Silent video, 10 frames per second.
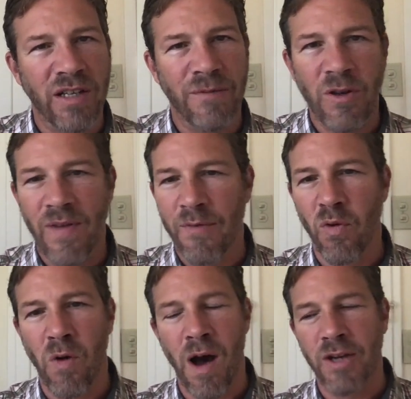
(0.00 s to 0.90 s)
If you've ever
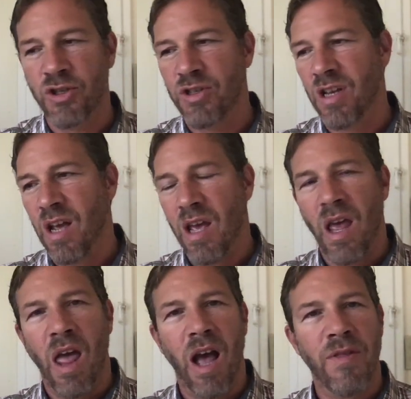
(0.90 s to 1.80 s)
watched
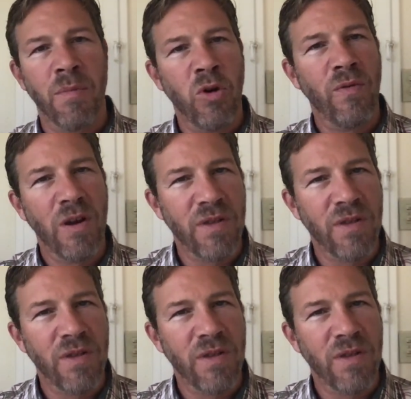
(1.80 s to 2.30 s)
the movie